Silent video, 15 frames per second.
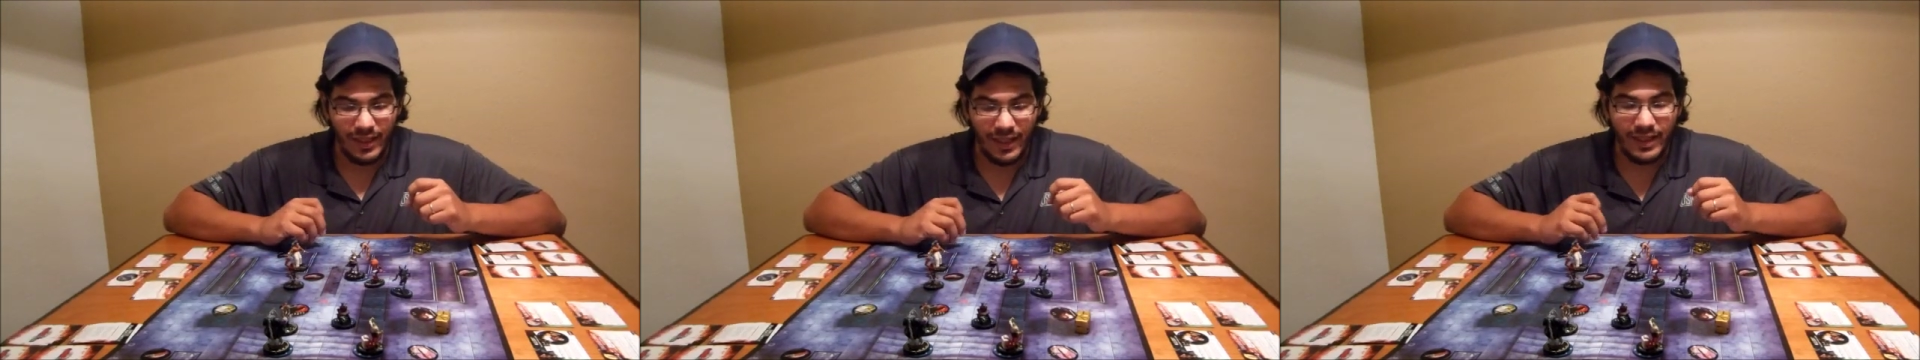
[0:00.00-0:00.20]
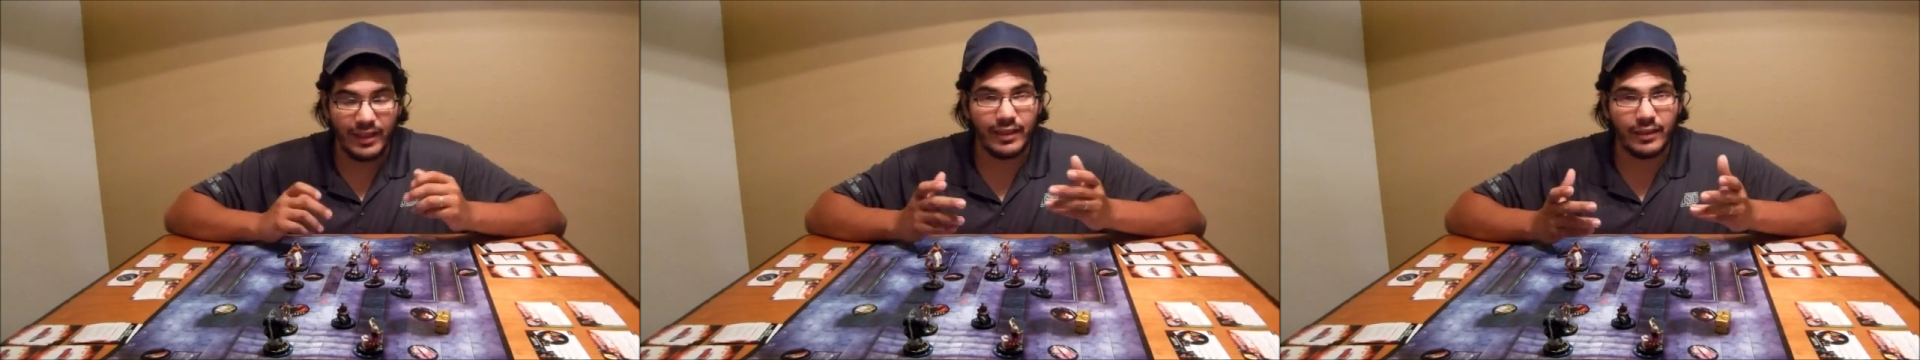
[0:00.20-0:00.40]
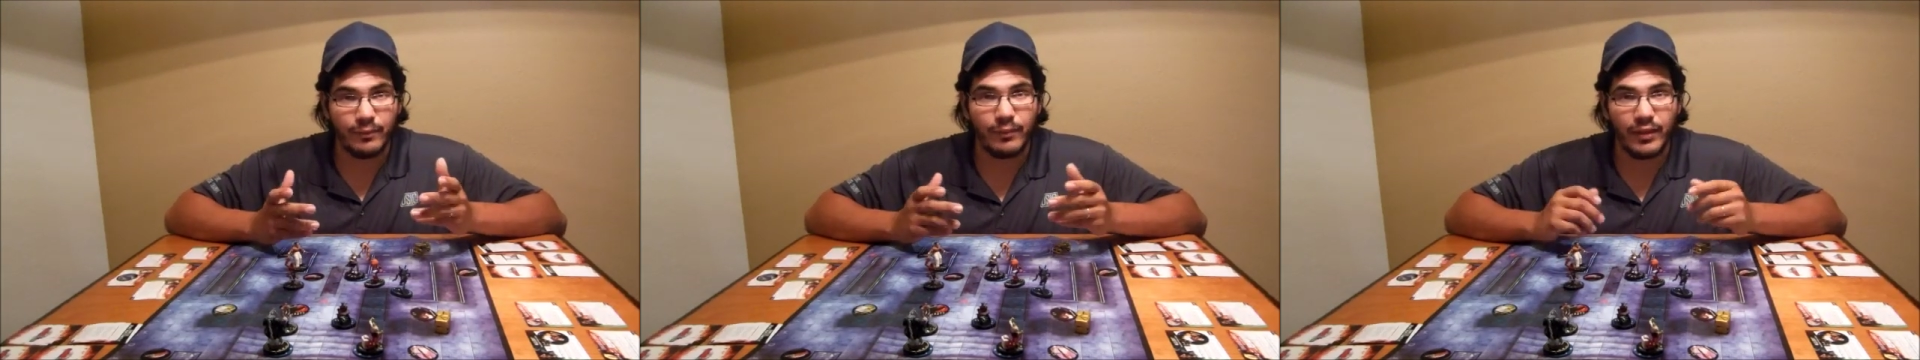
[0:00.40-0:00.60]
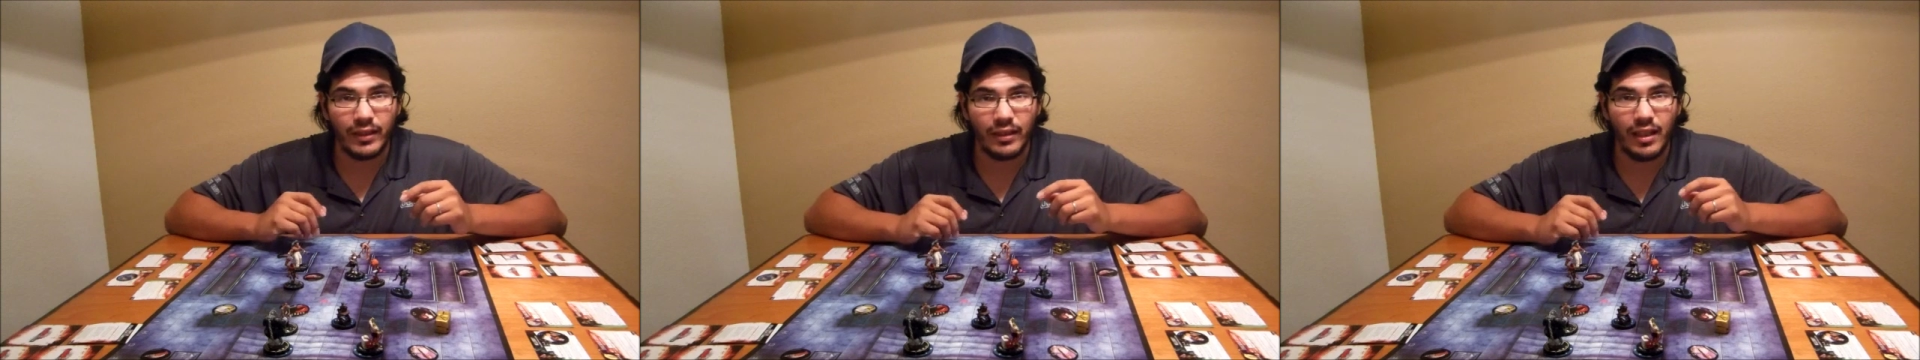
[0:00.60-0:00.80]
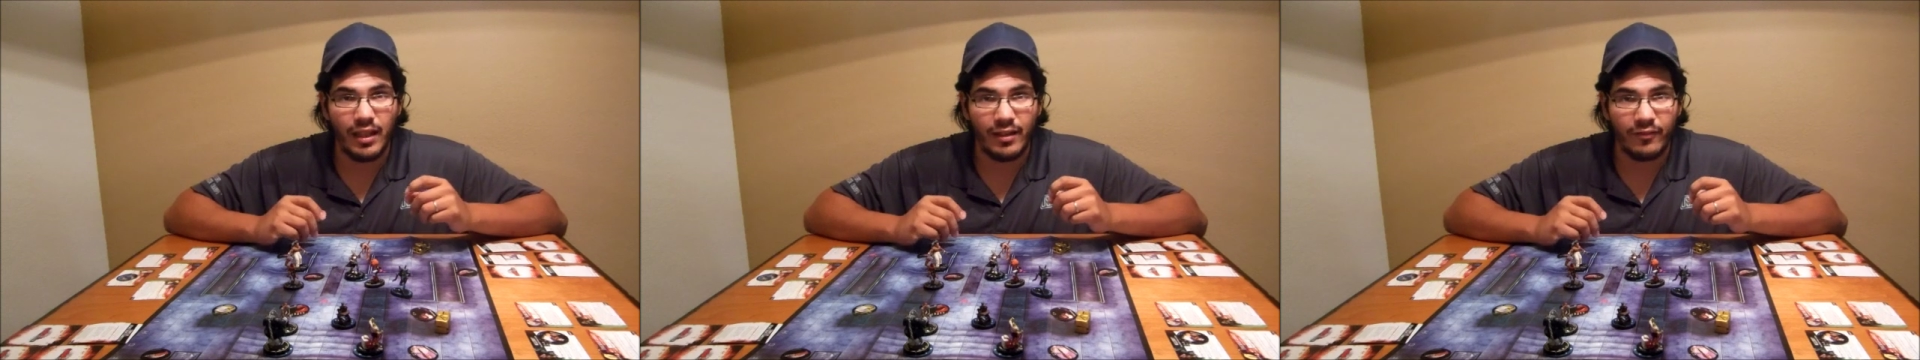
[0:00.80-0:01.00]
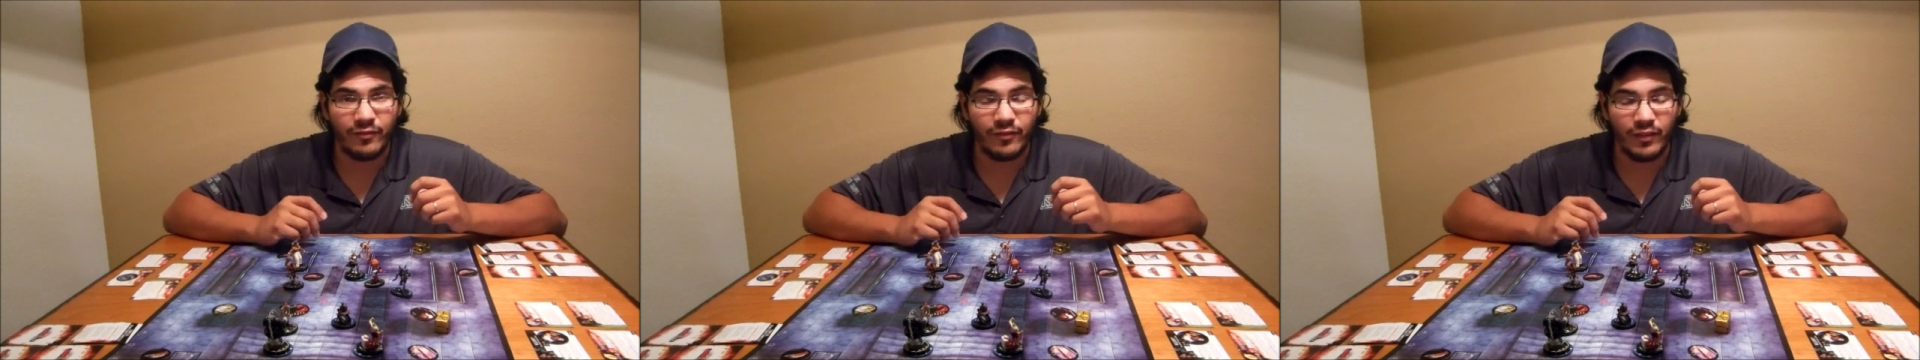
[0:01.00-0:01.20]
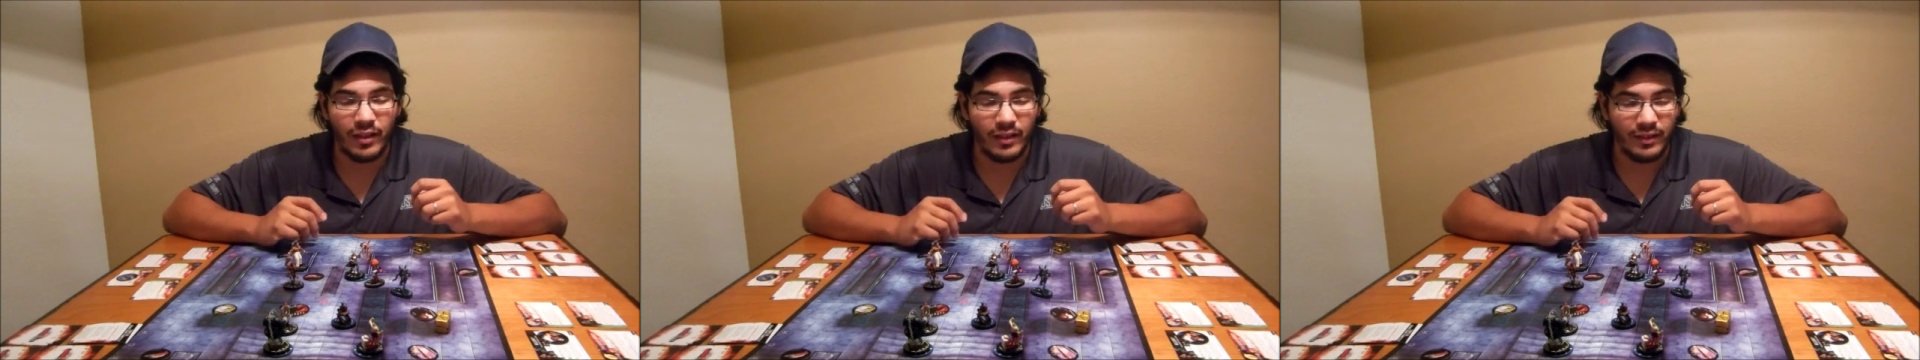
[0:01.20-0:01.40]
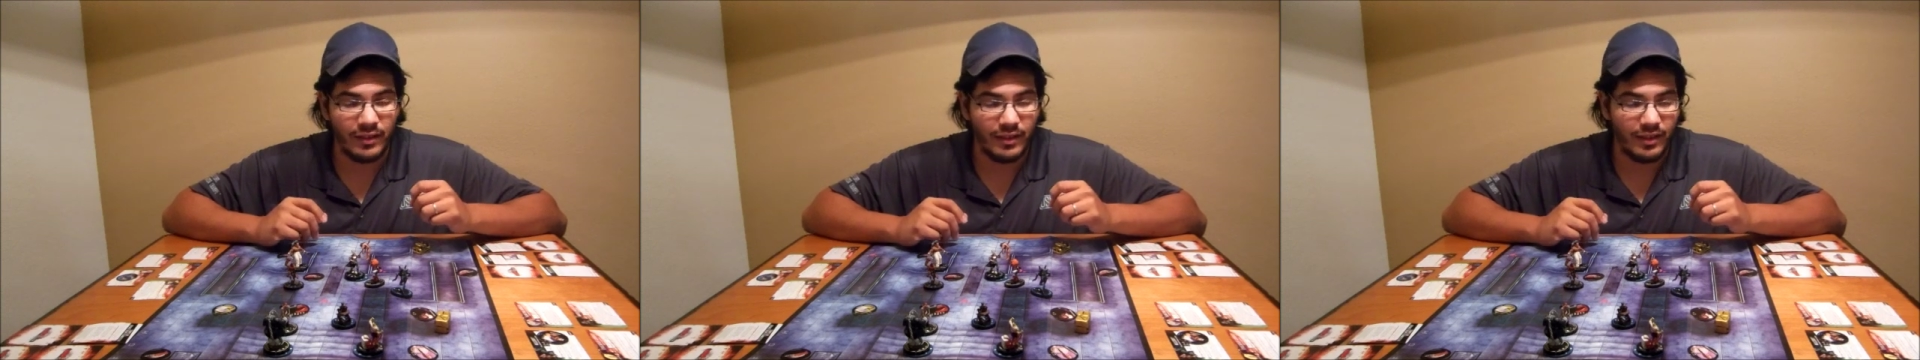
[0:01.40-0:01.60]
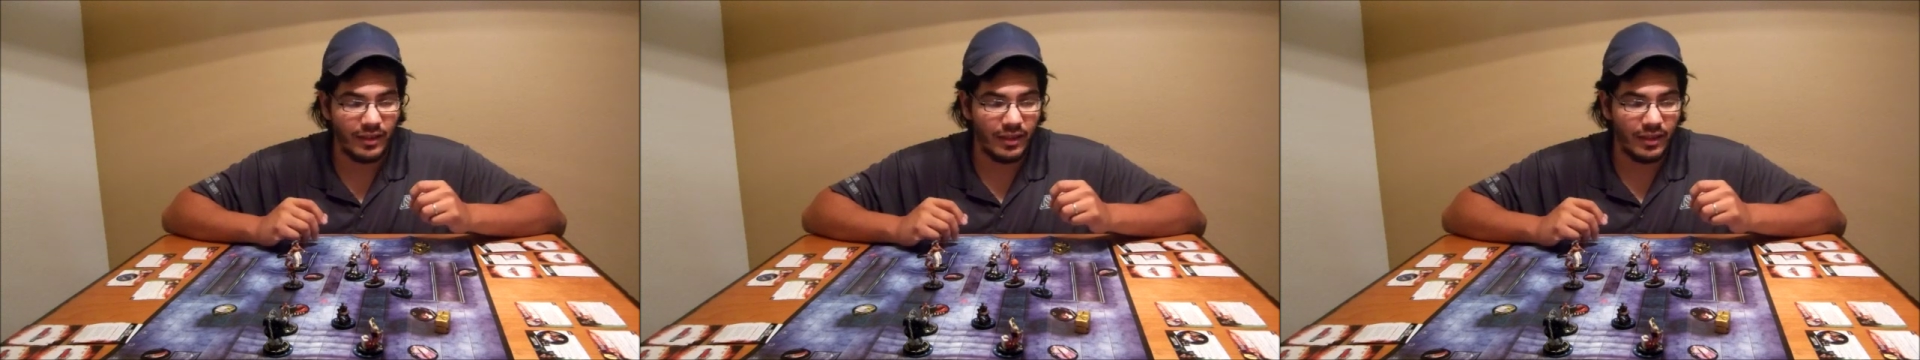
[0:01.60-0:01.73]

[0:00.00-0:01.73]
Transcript: and it can be a lot of fun.